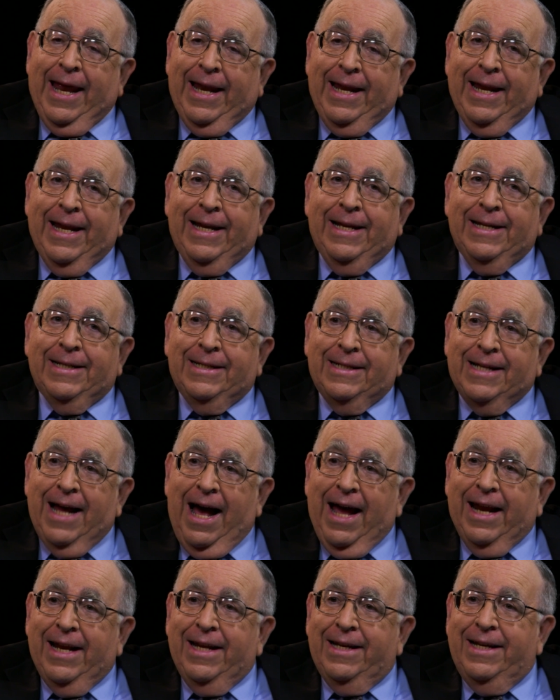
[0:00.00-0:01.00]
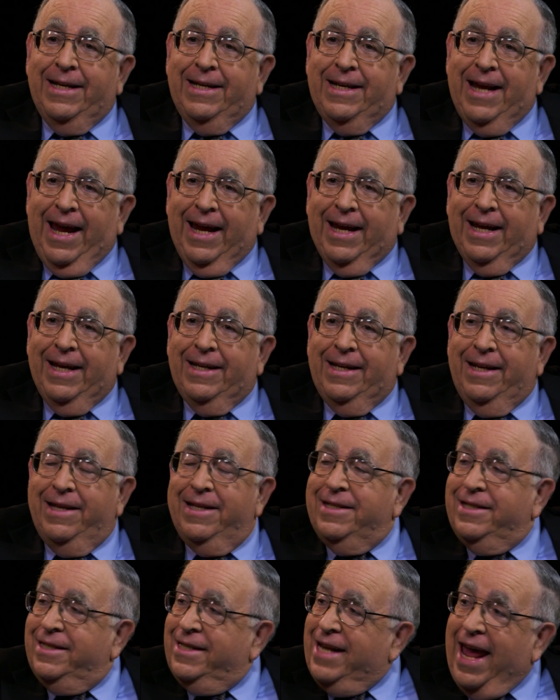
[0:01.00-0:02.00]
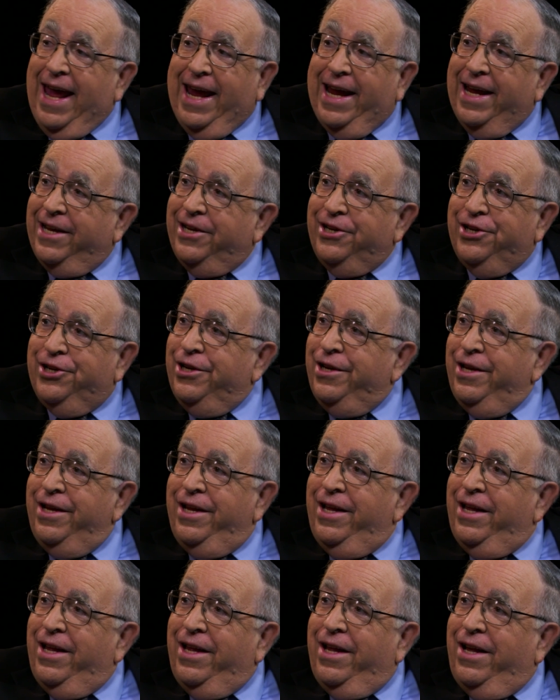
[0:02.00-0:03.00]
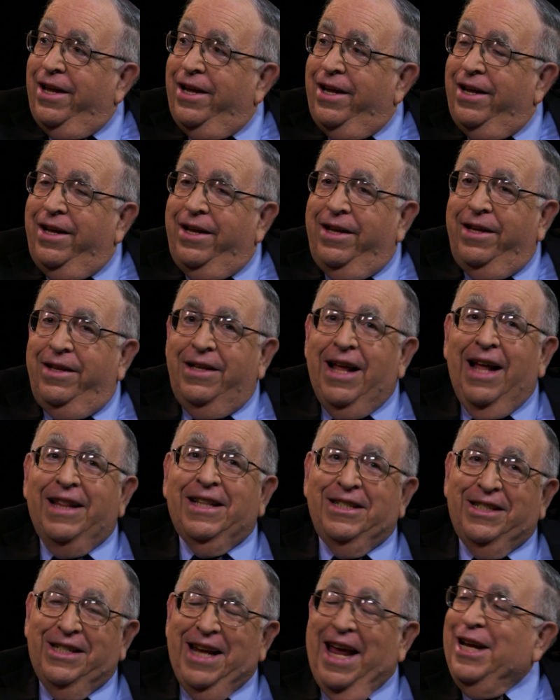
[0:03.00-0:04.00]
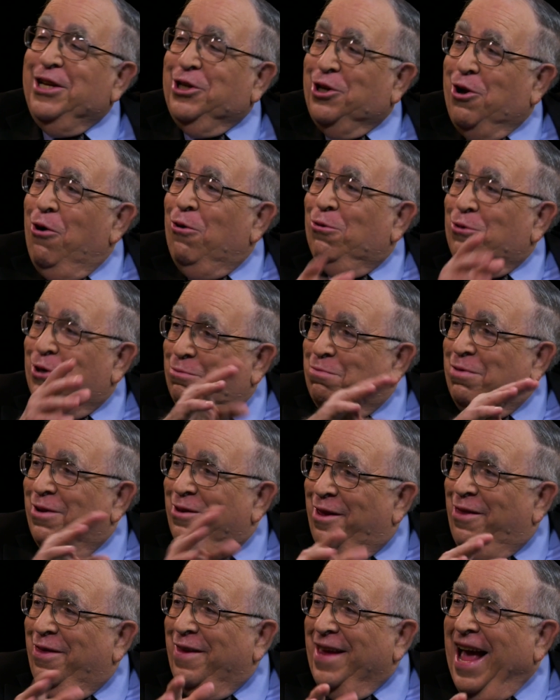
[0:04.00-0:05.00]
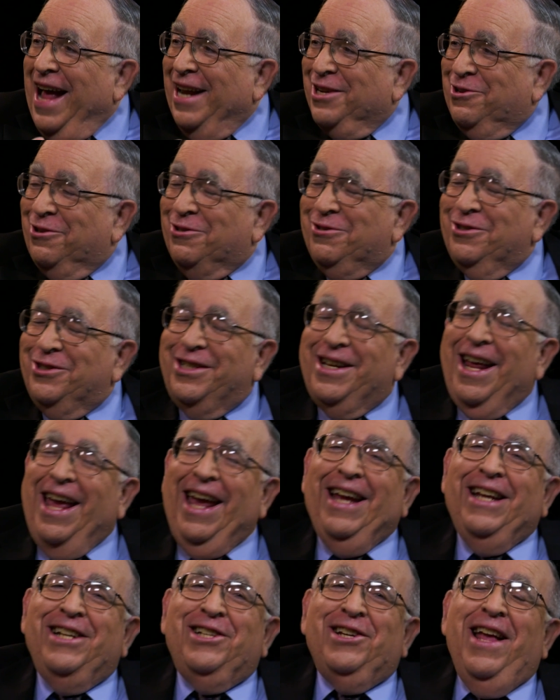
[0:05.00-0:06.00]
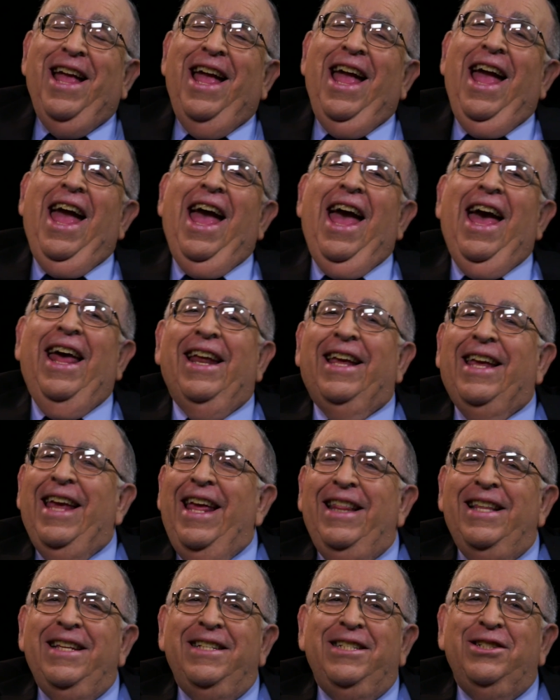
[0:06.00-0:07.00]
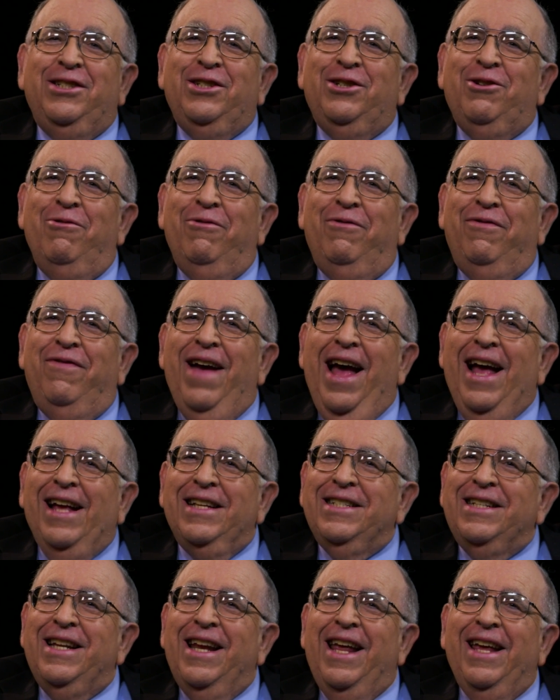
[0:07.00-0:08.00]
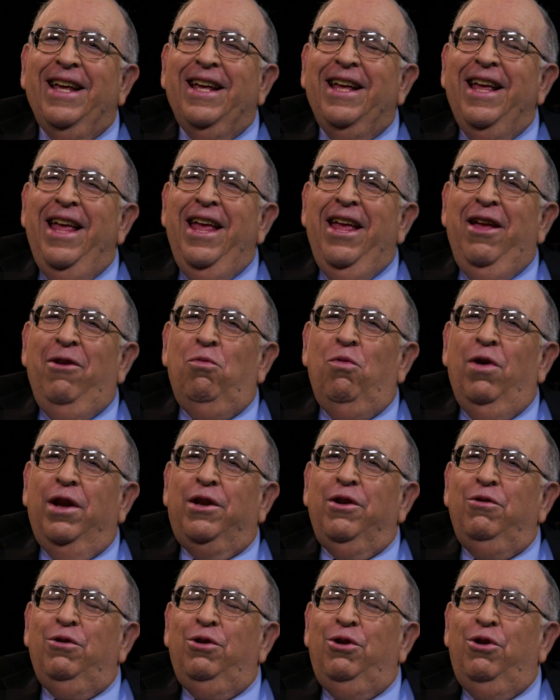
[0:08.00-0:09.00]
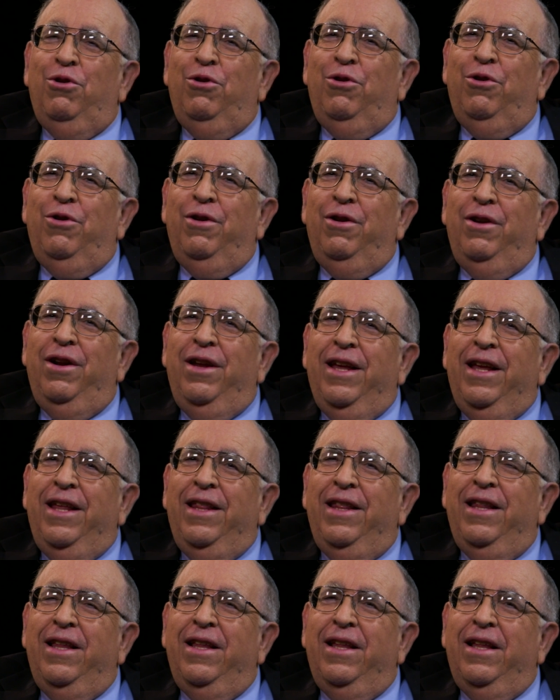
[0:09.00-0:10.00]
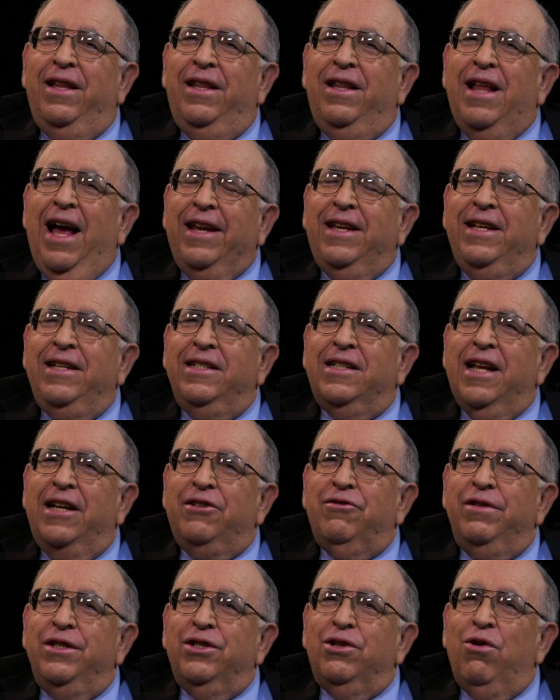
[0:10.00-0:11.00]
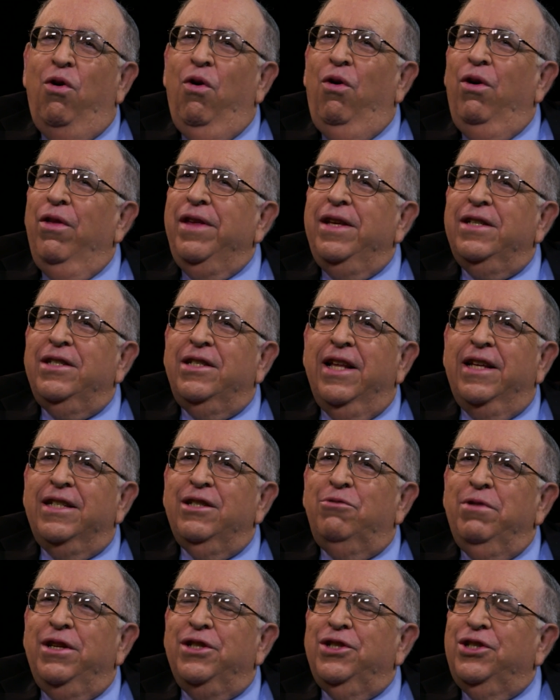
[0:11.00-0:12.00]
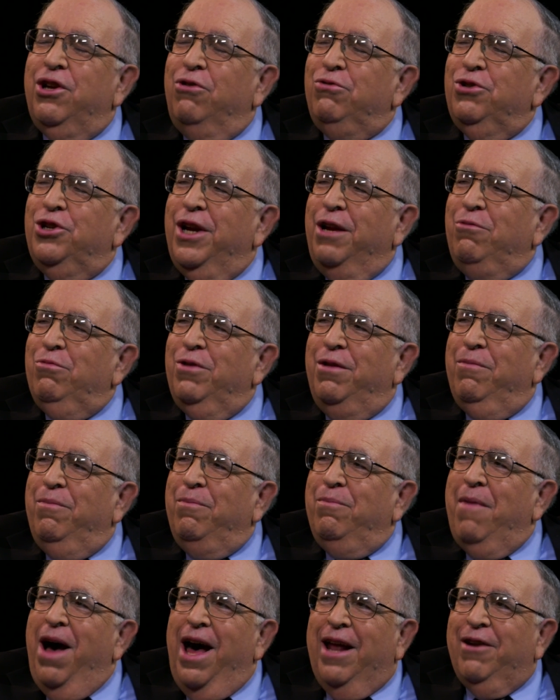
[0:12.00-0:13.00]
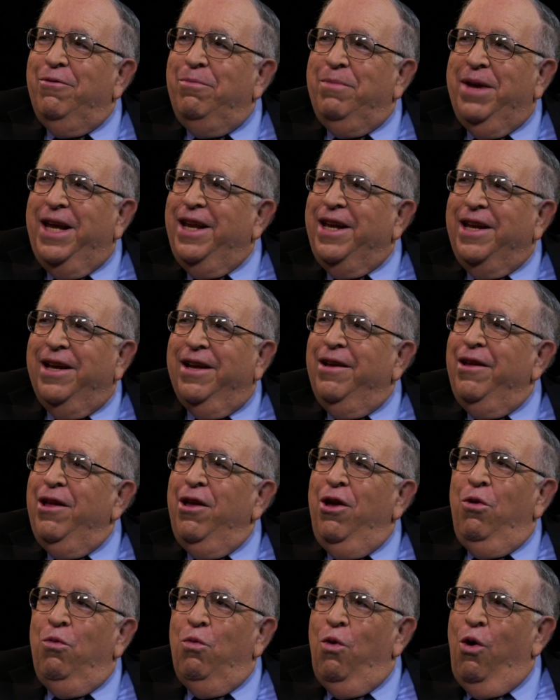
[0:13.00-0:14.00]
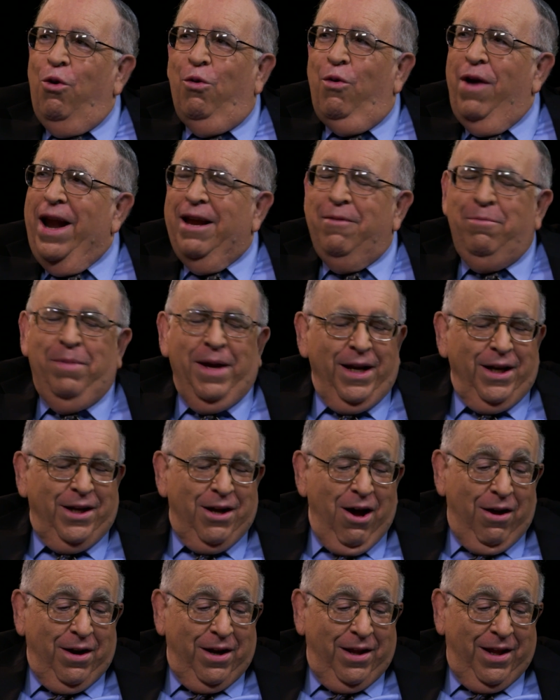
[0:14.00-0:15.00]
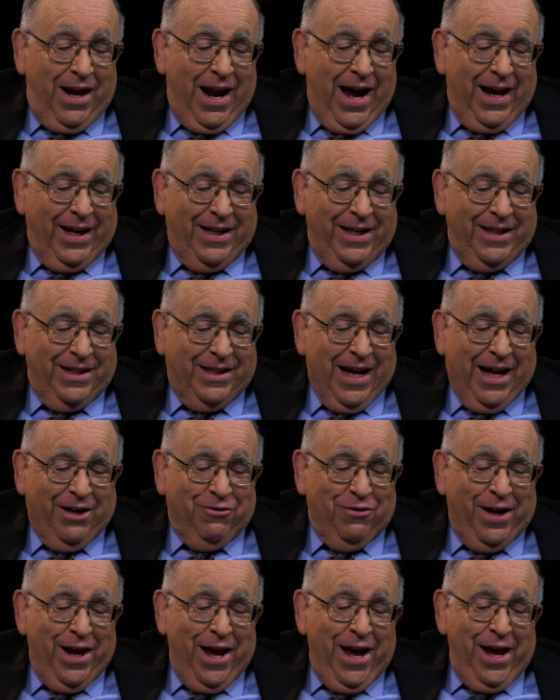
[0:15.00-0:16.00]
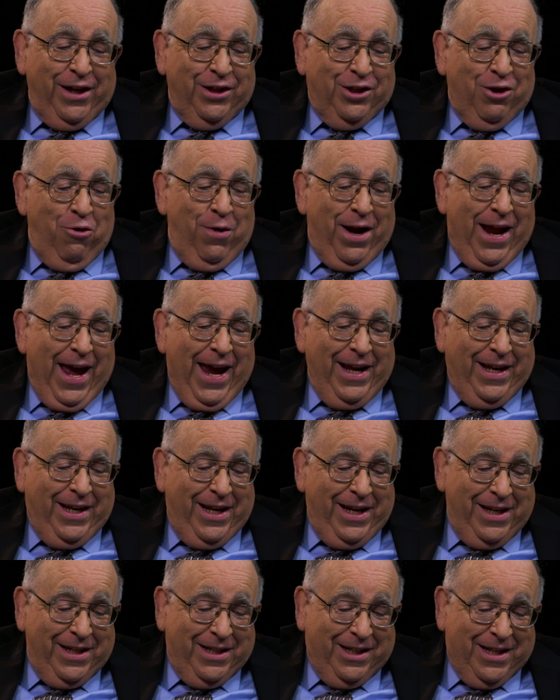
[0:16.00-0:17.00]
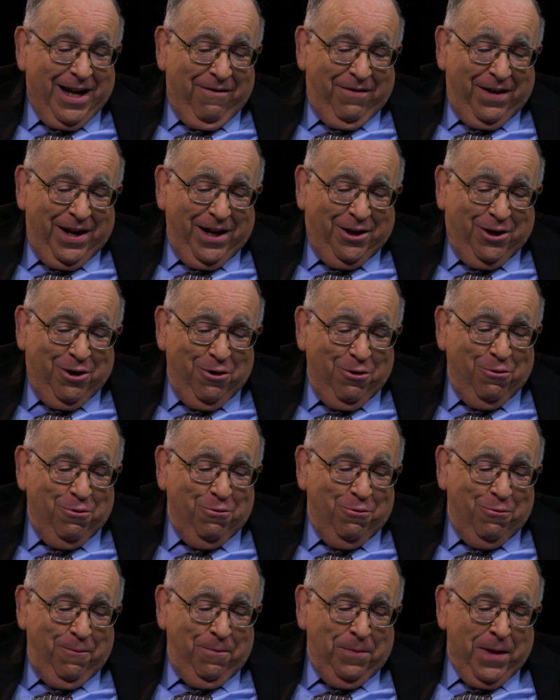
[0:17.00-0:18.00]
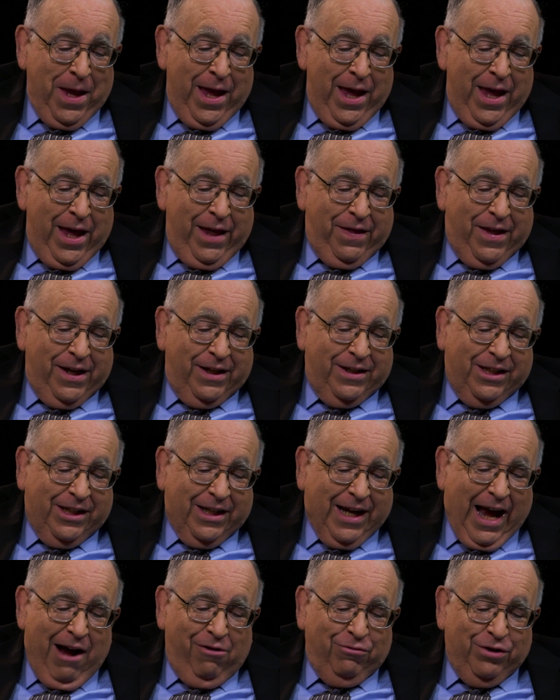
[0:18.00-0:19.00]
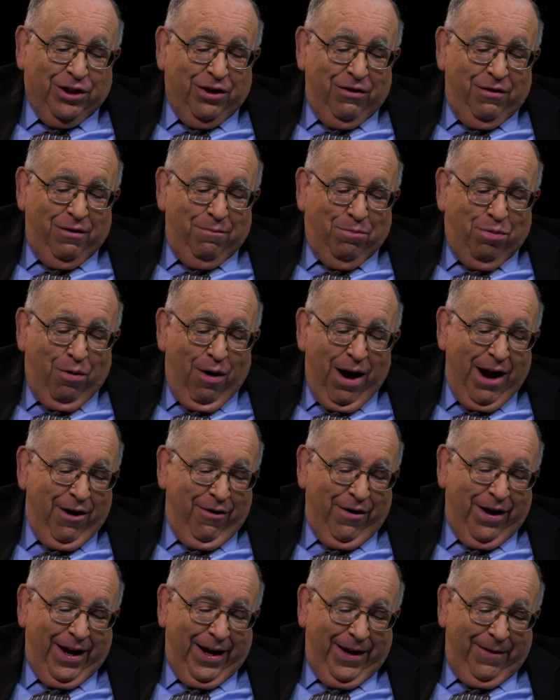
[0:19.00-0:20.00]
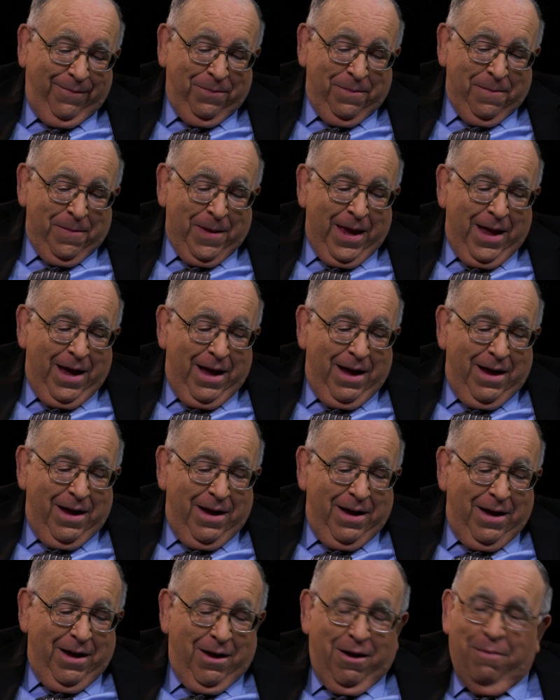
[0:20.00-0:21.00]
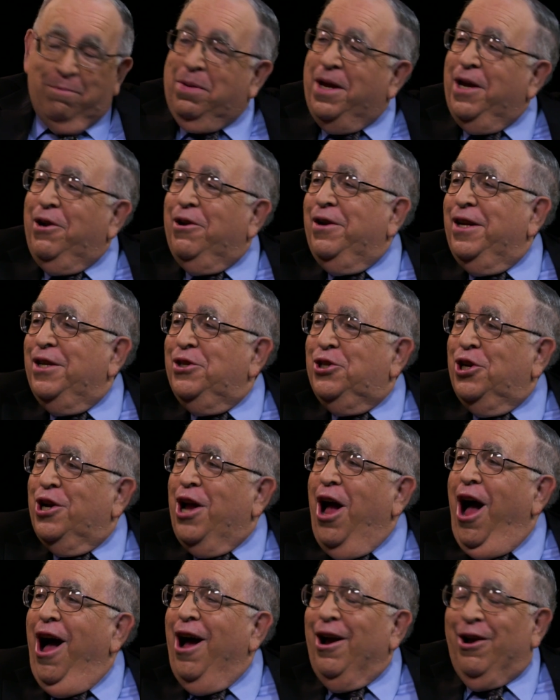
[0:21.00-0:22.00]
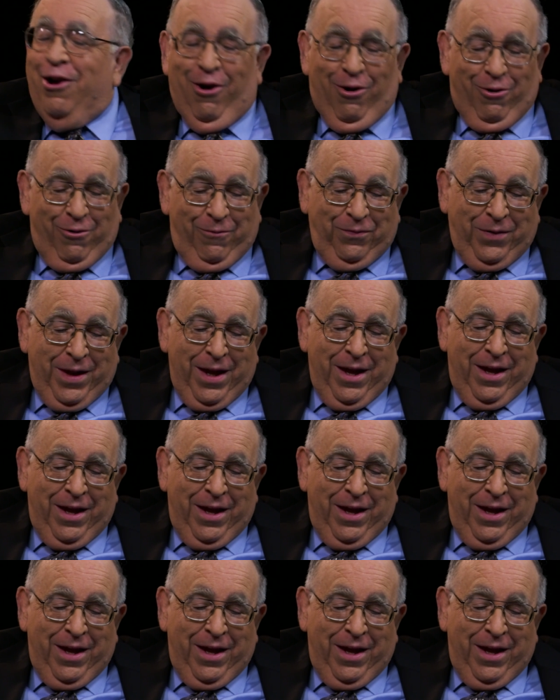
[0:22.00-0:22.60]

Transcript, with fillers: then they decided to take it to the stage. Not the stagecoach, but the theatrical stage. And again, this is so fascinating. What you learn in the 19th century is all these things we associate with the modern media were already being done in the 19th century. So in 1872, the Scouts of the Prairie appeared in Chicago,